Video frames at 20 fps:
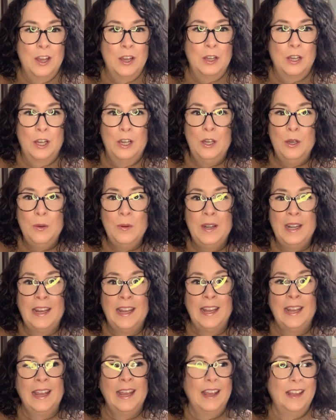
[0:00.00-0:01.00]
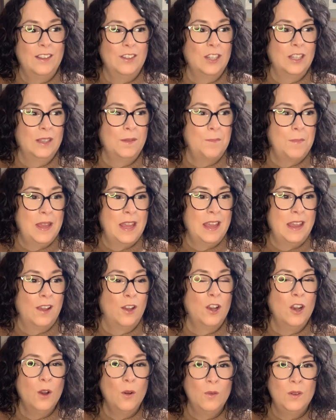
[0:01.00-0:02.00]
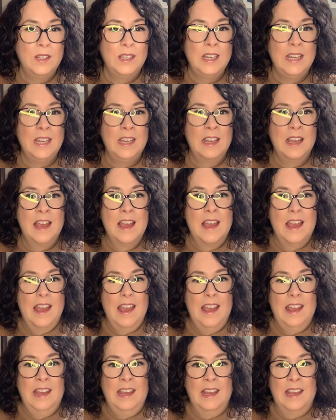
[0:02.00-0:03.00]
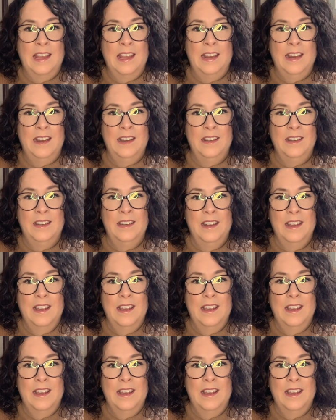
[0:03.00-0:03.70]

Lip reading: cocooning and just being cozy and